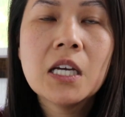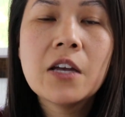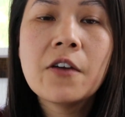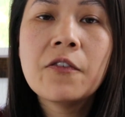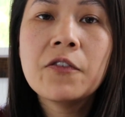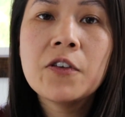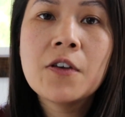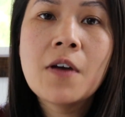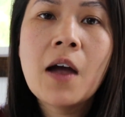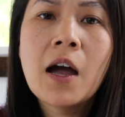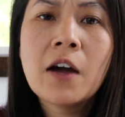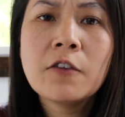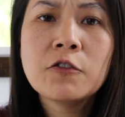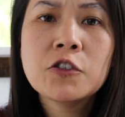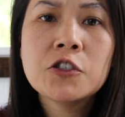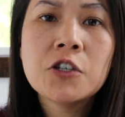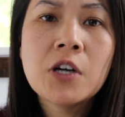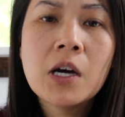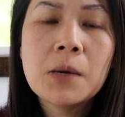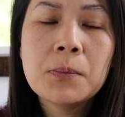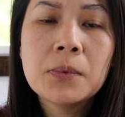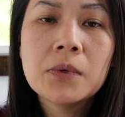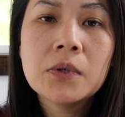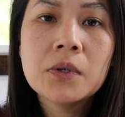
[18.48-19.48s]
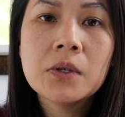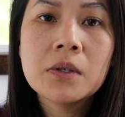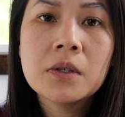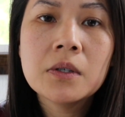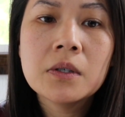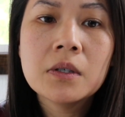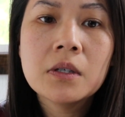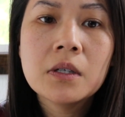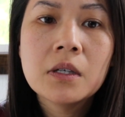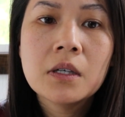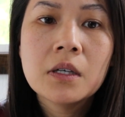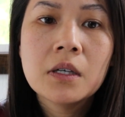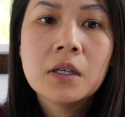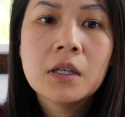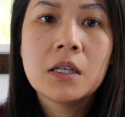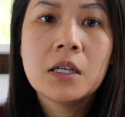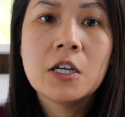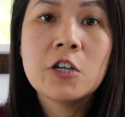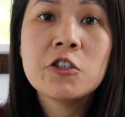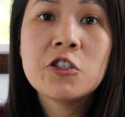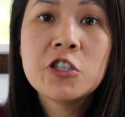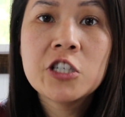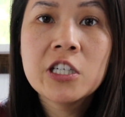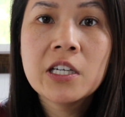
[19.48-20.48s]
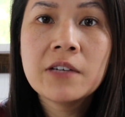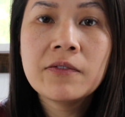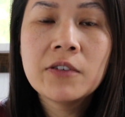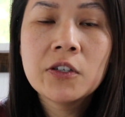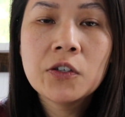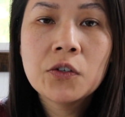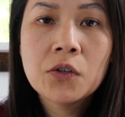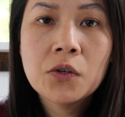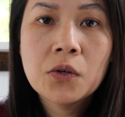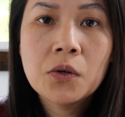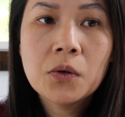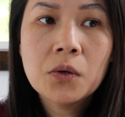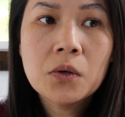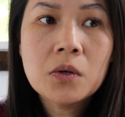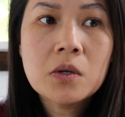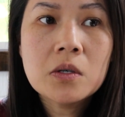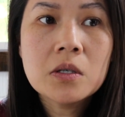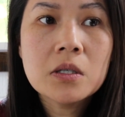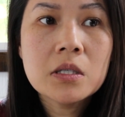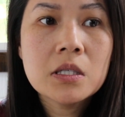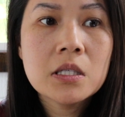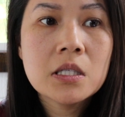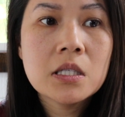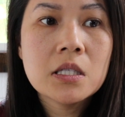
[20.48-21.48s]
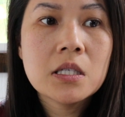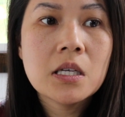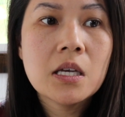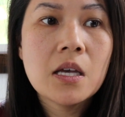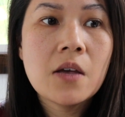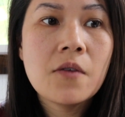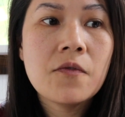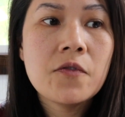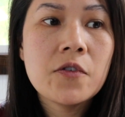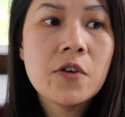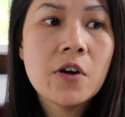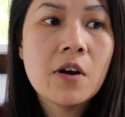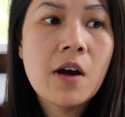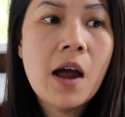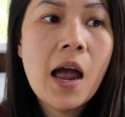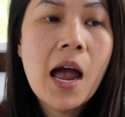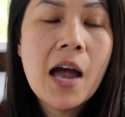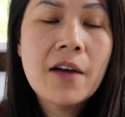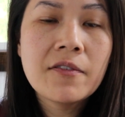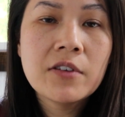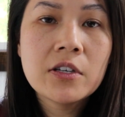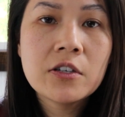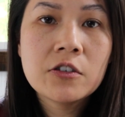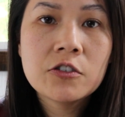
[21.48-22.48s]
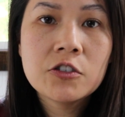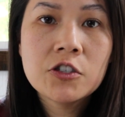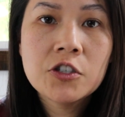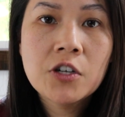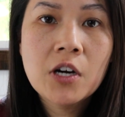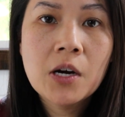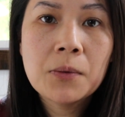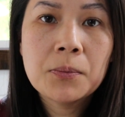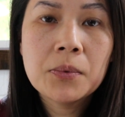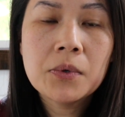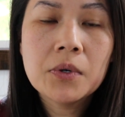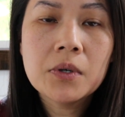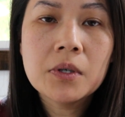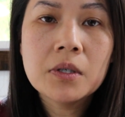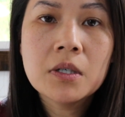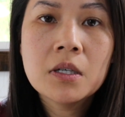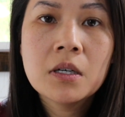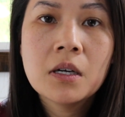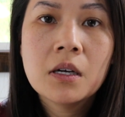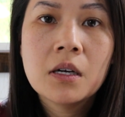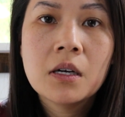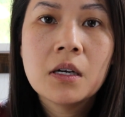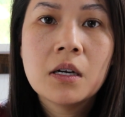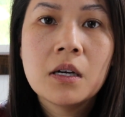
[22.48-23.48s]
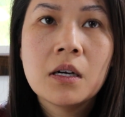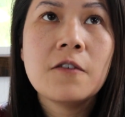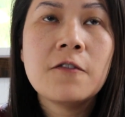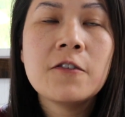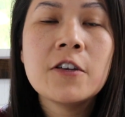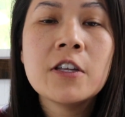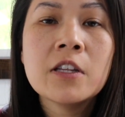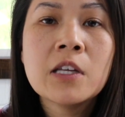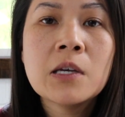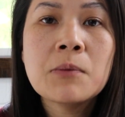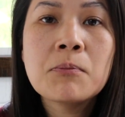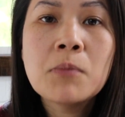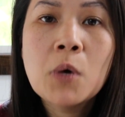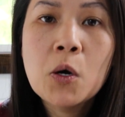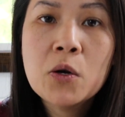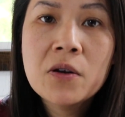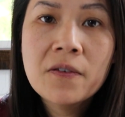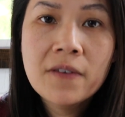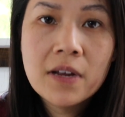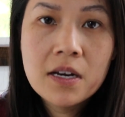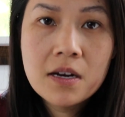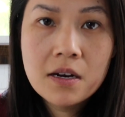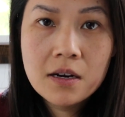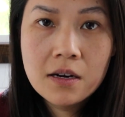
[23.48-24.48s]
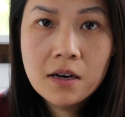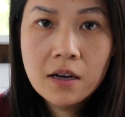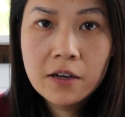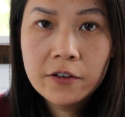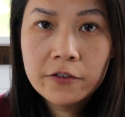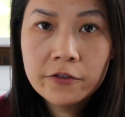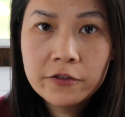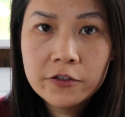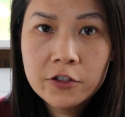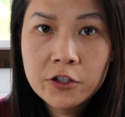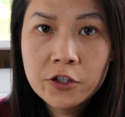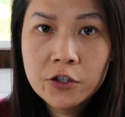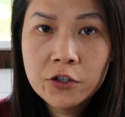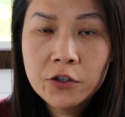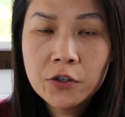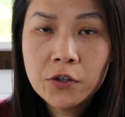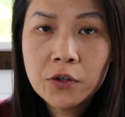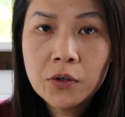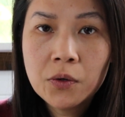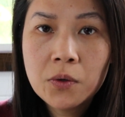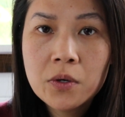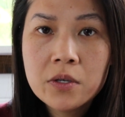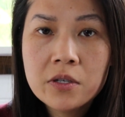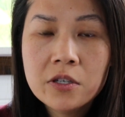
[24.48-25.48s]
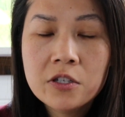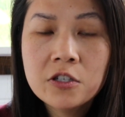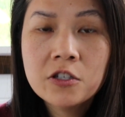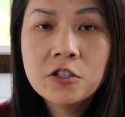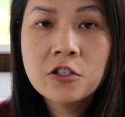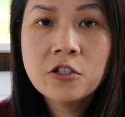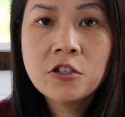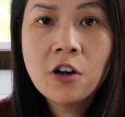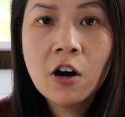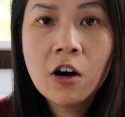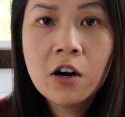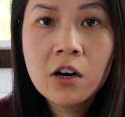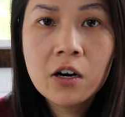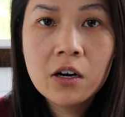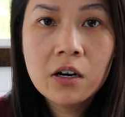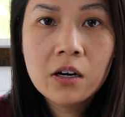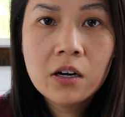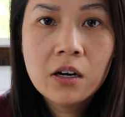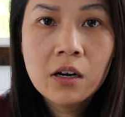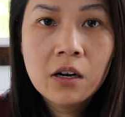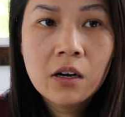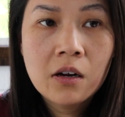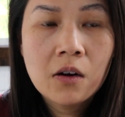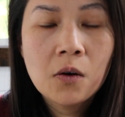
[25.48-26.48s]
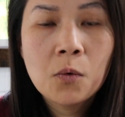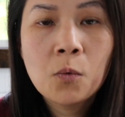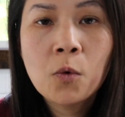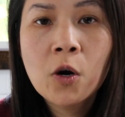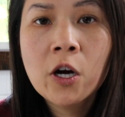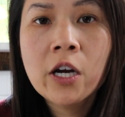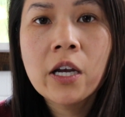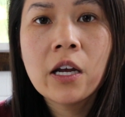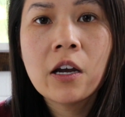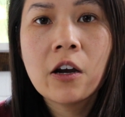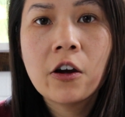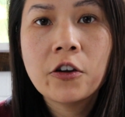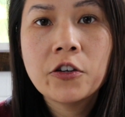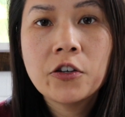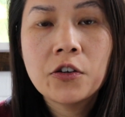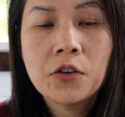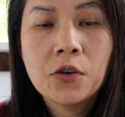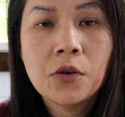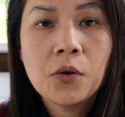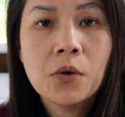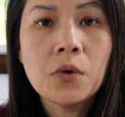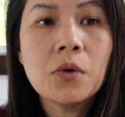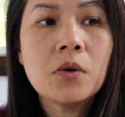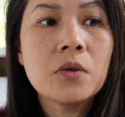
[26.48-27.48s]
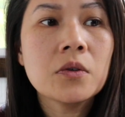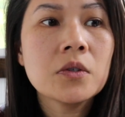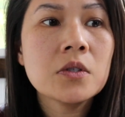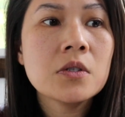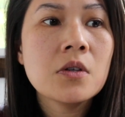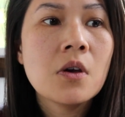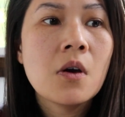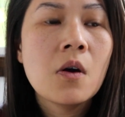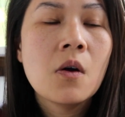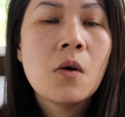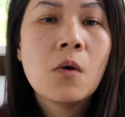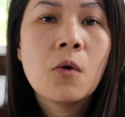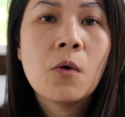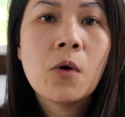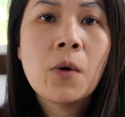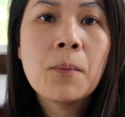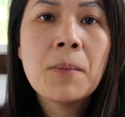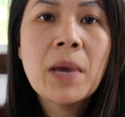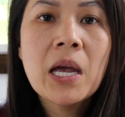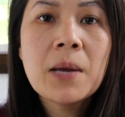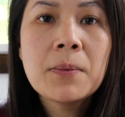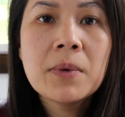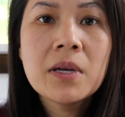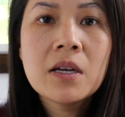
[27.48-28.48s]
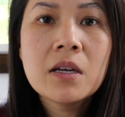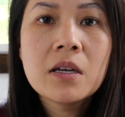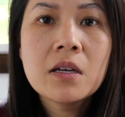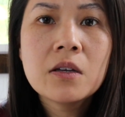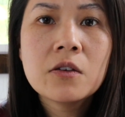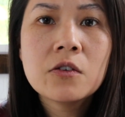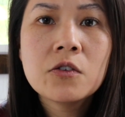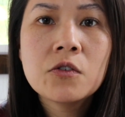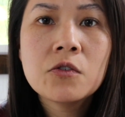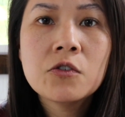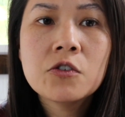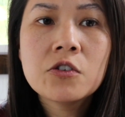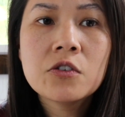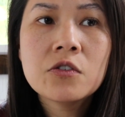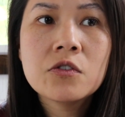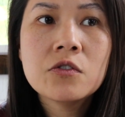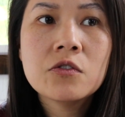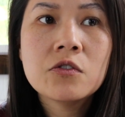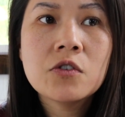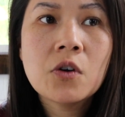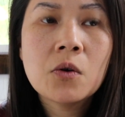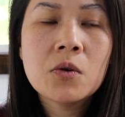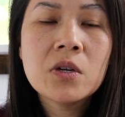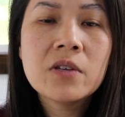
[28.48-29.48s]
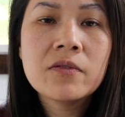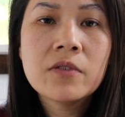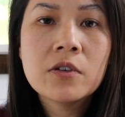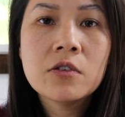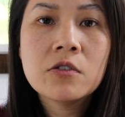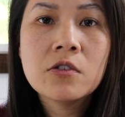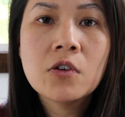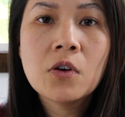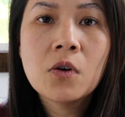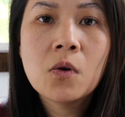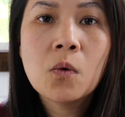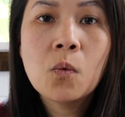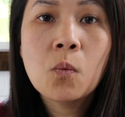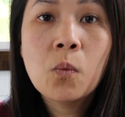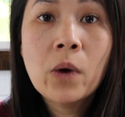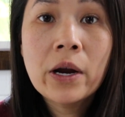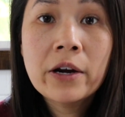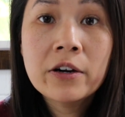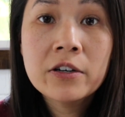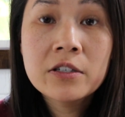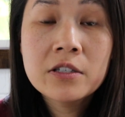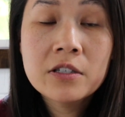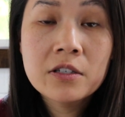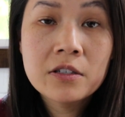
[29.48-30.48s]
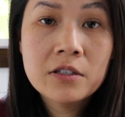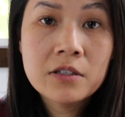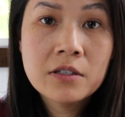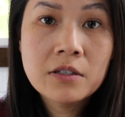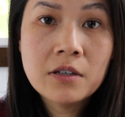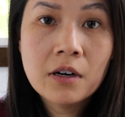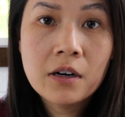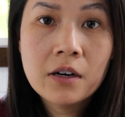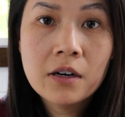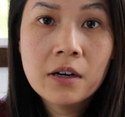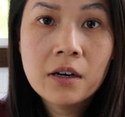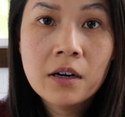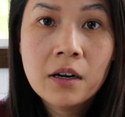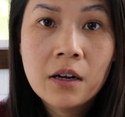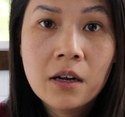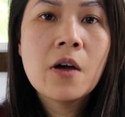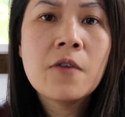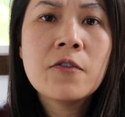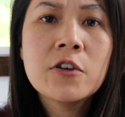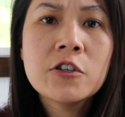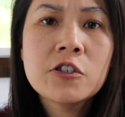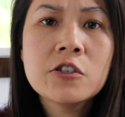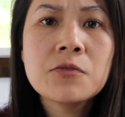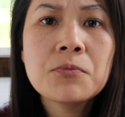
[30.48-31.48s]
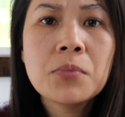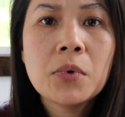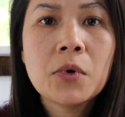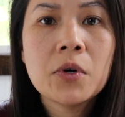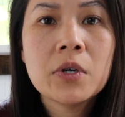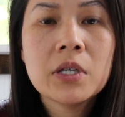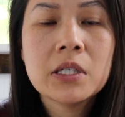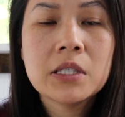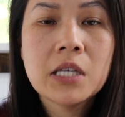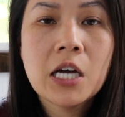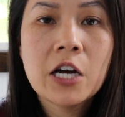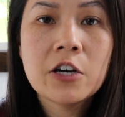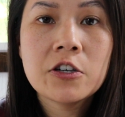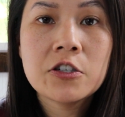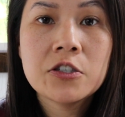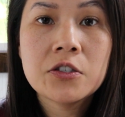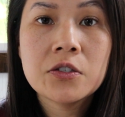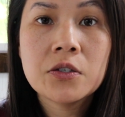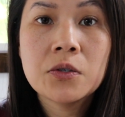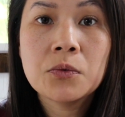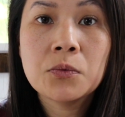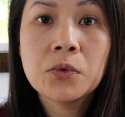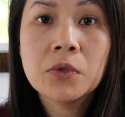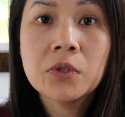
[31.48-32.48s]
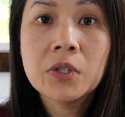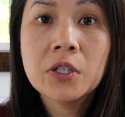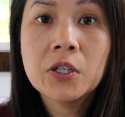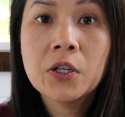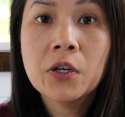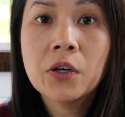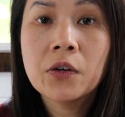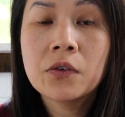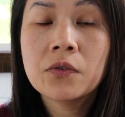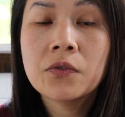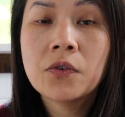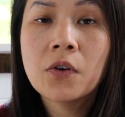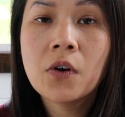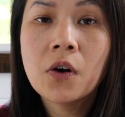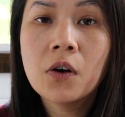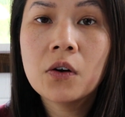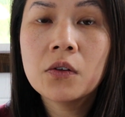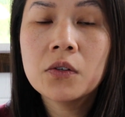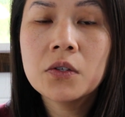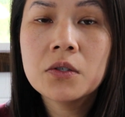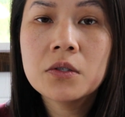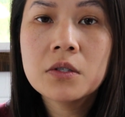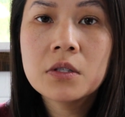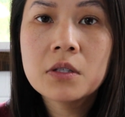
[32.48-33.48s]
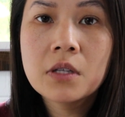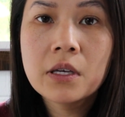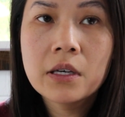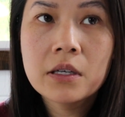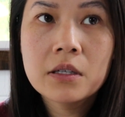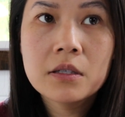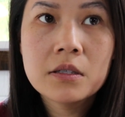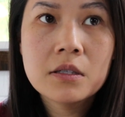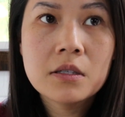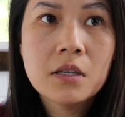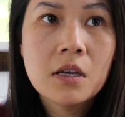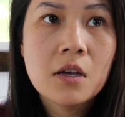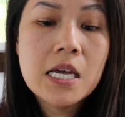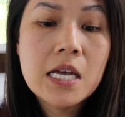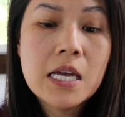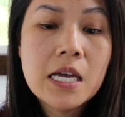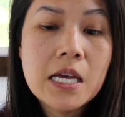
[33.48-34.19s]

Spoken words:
If you have trouble achieving your goals, if you're having trouble feeling motivated enough to start working on your goals, or maybe you just don't even know where to start, a vision board is actually really good for all those things.